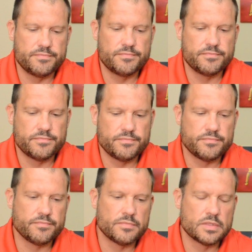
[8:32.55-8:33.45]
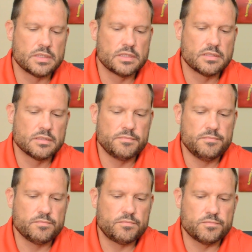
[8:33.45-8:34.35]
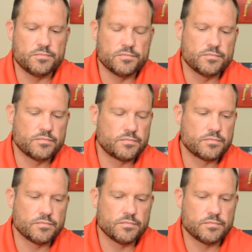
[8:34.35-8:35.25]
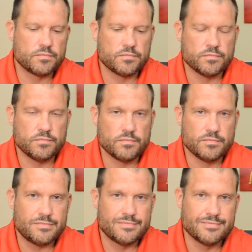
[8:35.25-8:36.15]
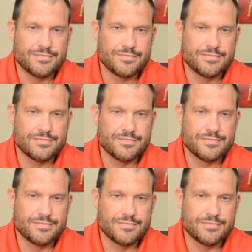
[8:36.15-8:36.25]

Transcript: No words are spoken by the person on screen.